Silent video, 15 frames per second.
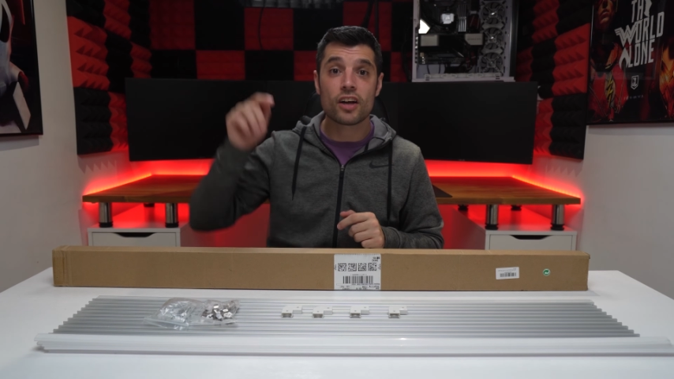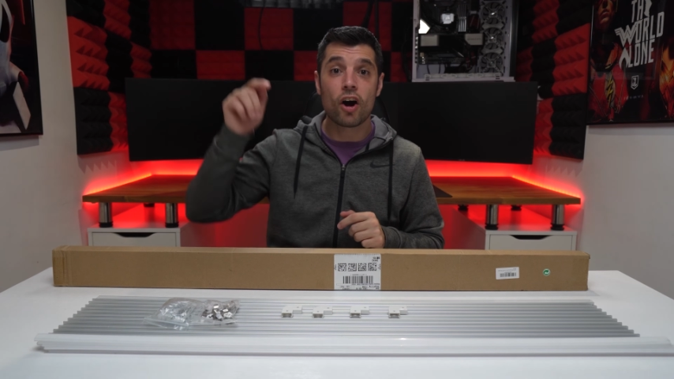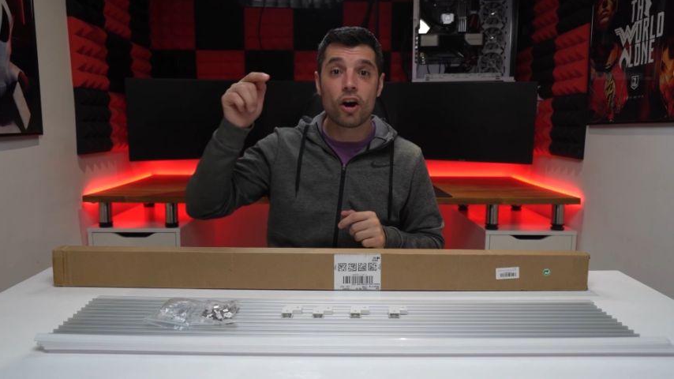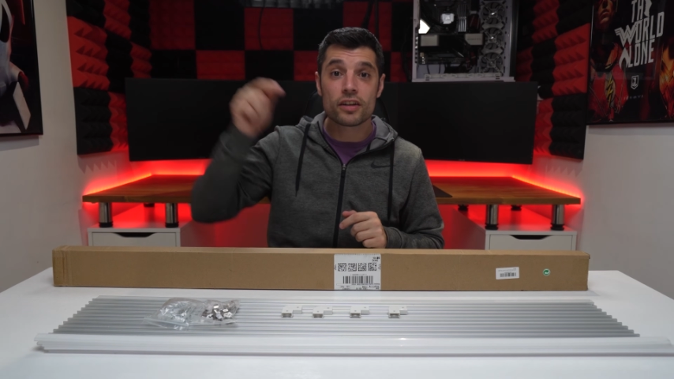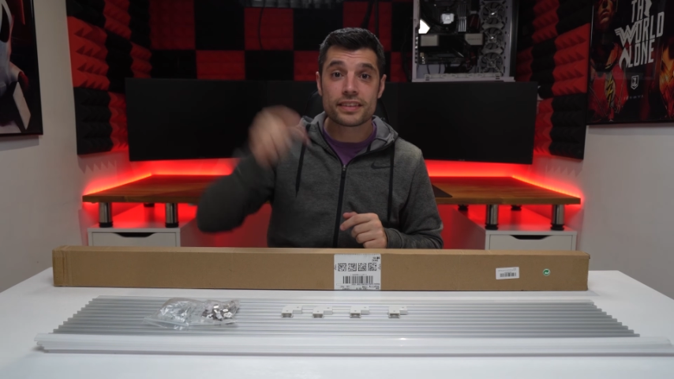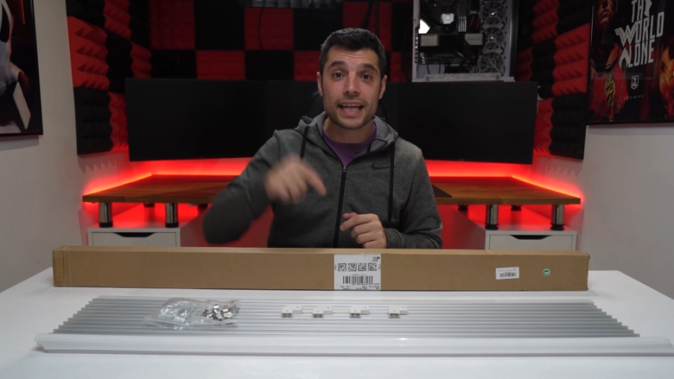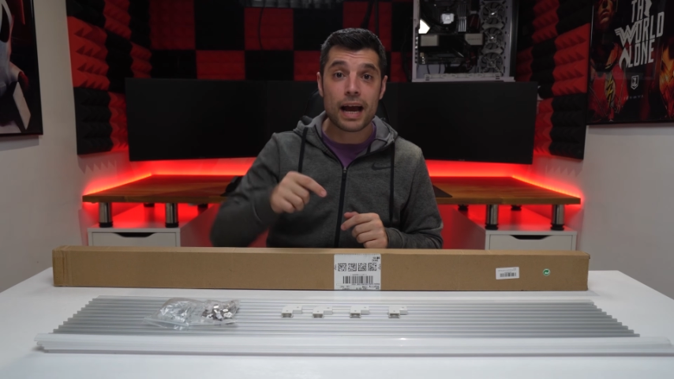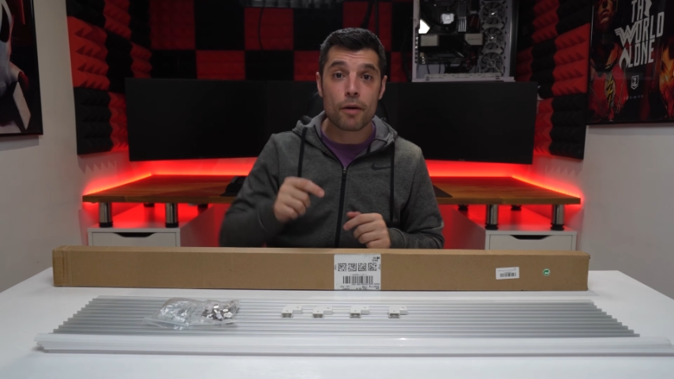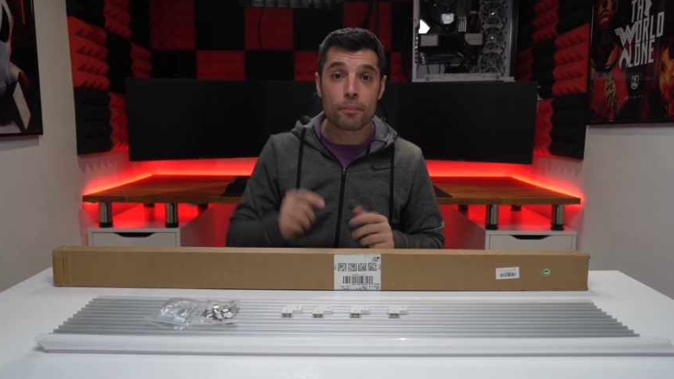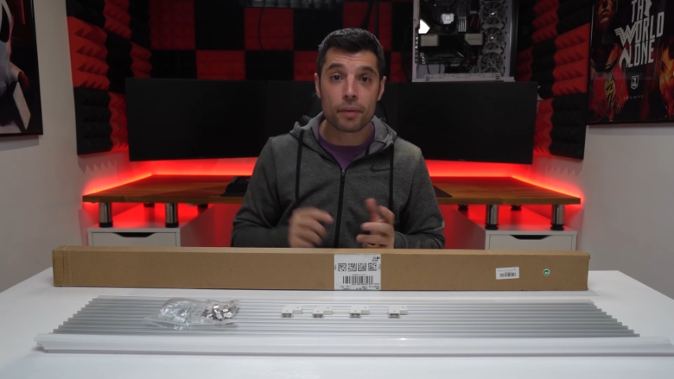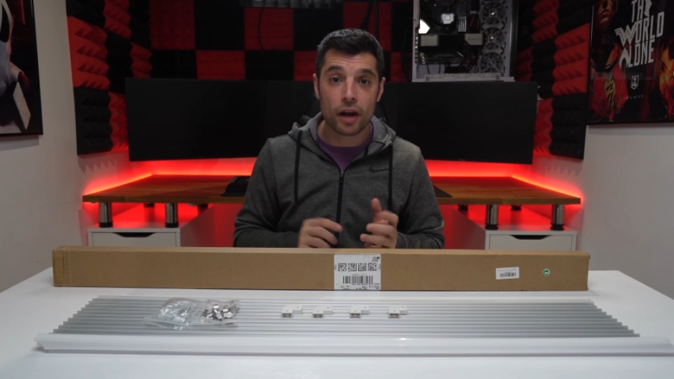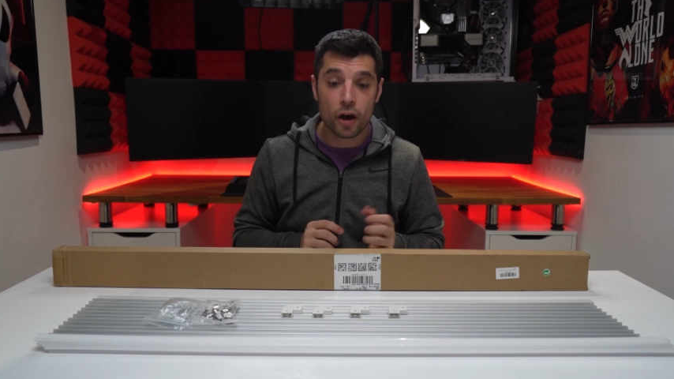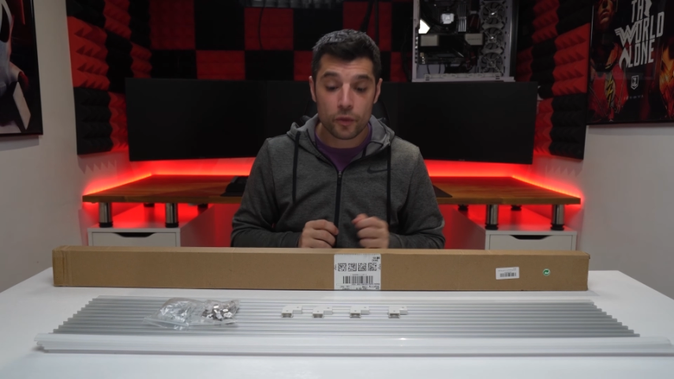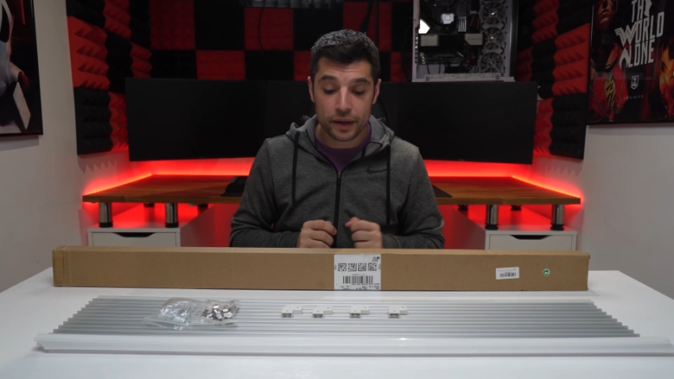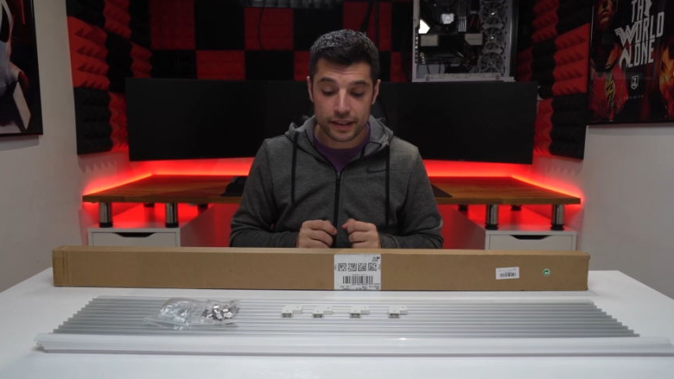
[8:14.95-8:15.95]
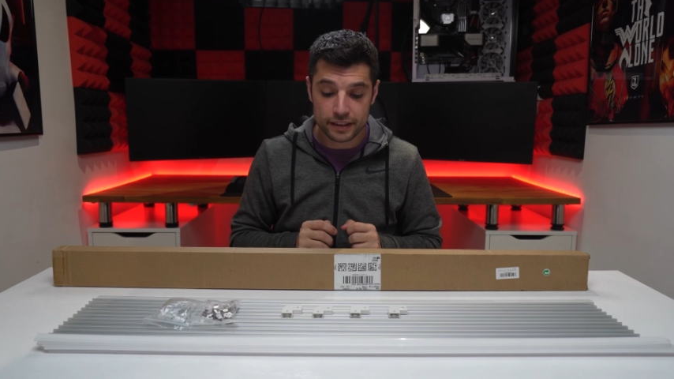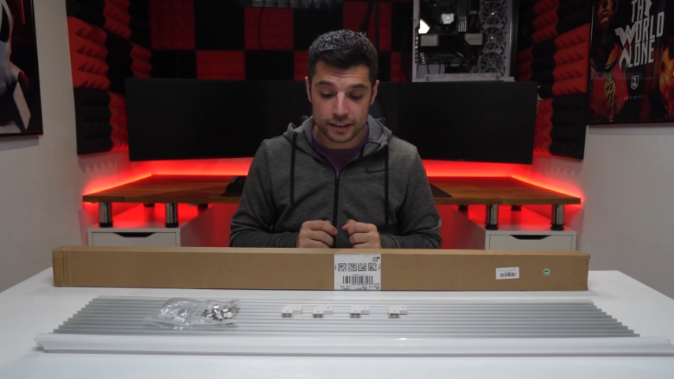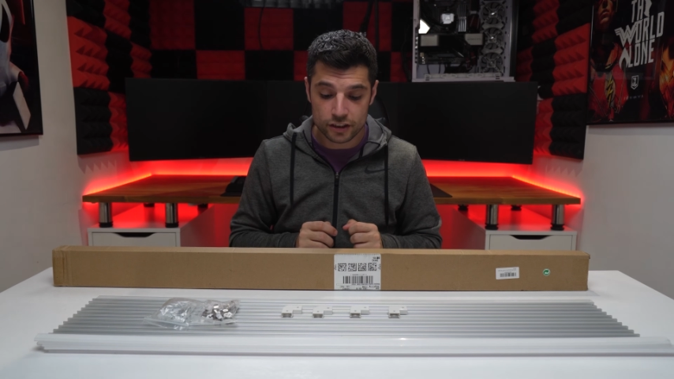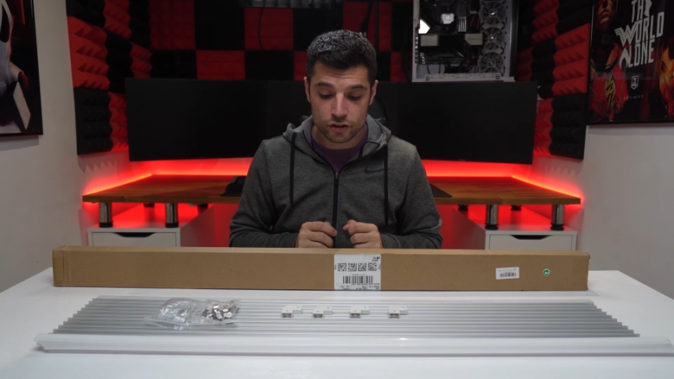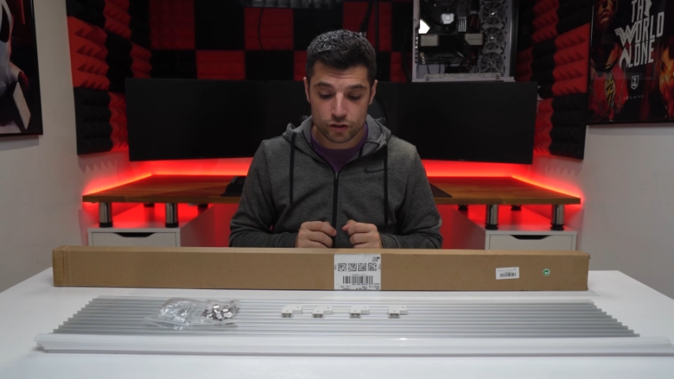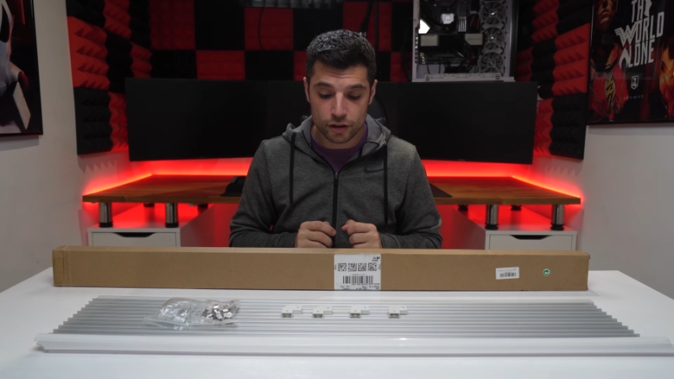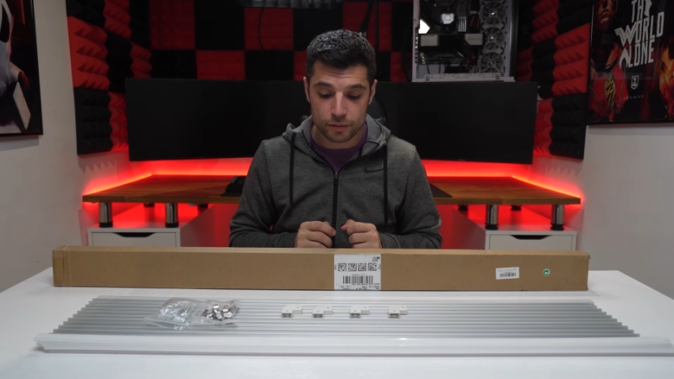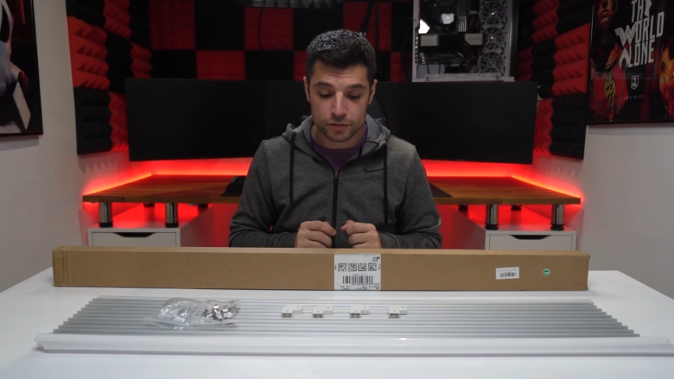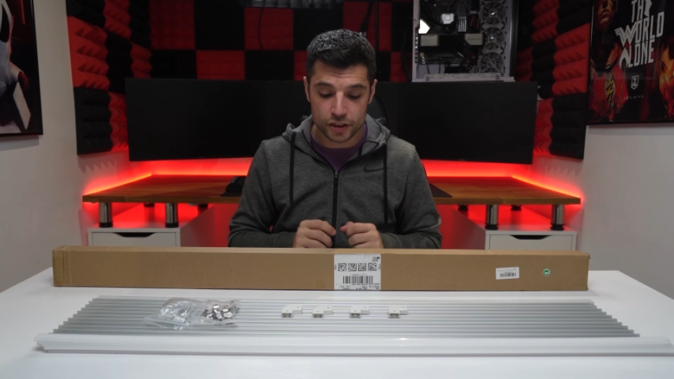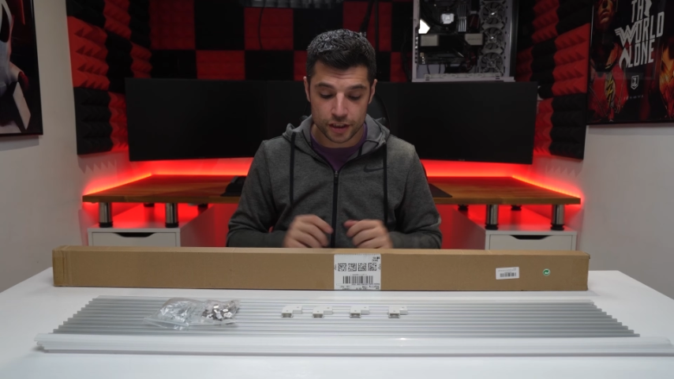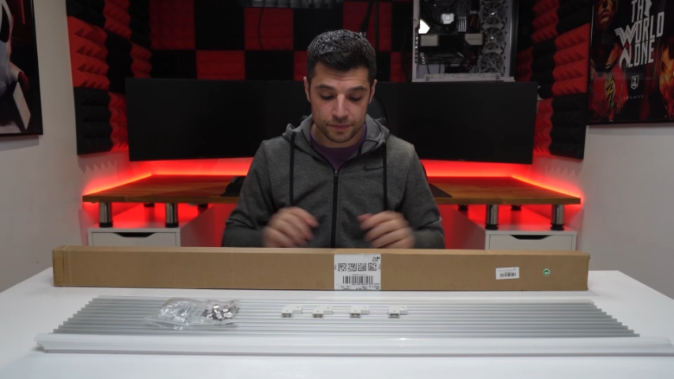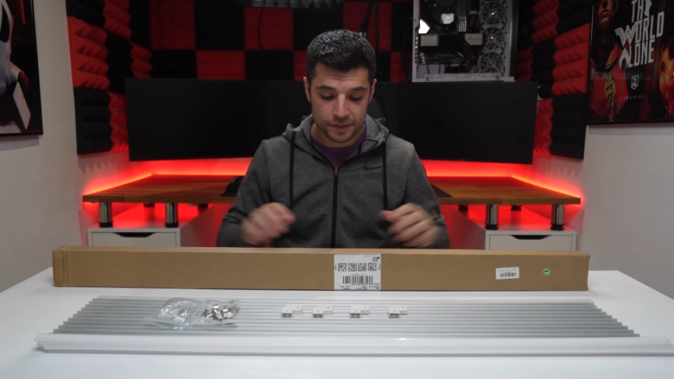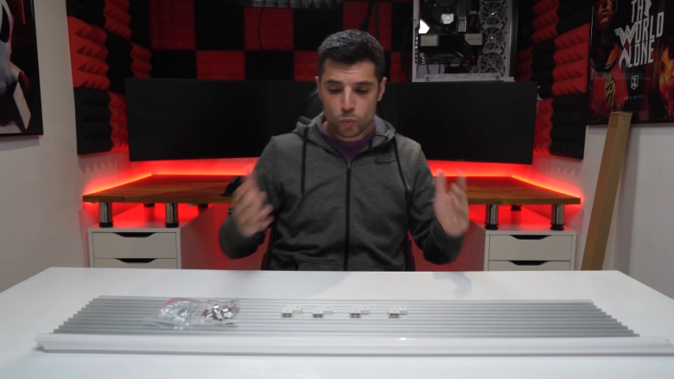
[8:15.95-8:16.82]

are down below in the description.